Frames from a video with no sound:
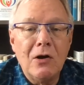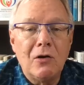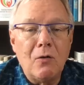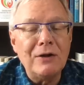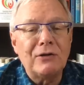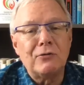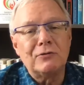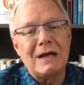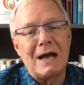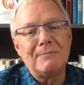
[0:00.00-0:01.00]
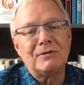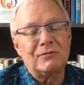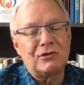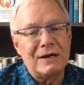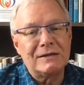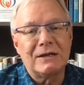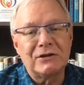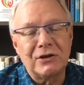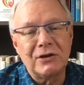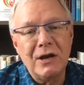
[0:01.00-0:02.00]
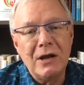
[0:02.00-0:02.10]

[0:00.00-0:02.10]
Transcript: going through times of transition